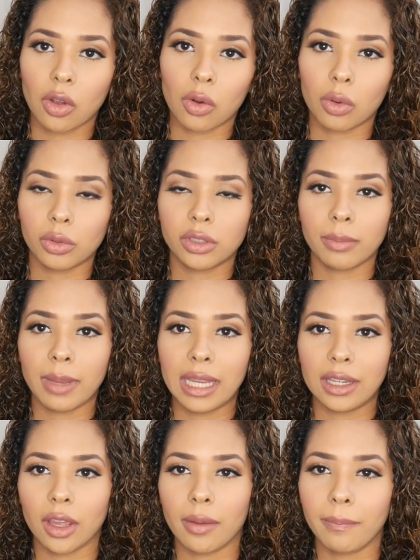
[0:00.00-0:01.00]
cool to
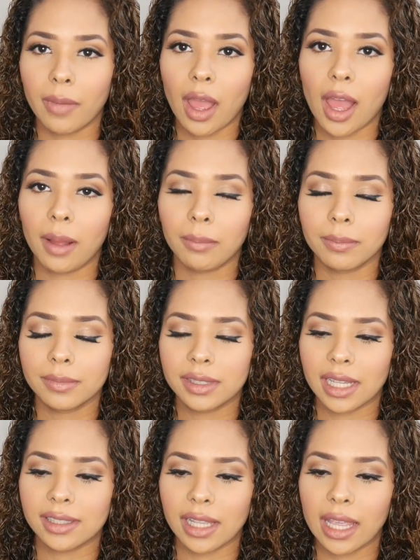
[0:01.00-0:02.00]
medium
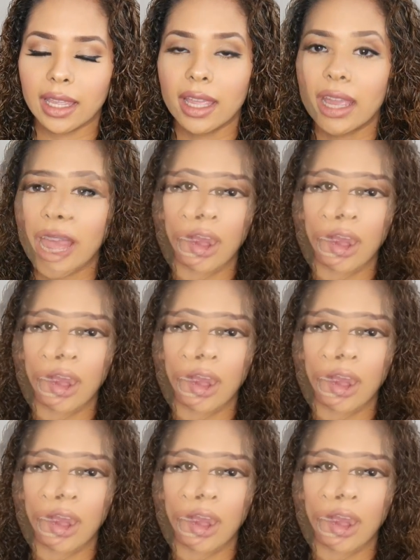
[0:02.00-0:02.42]
setting.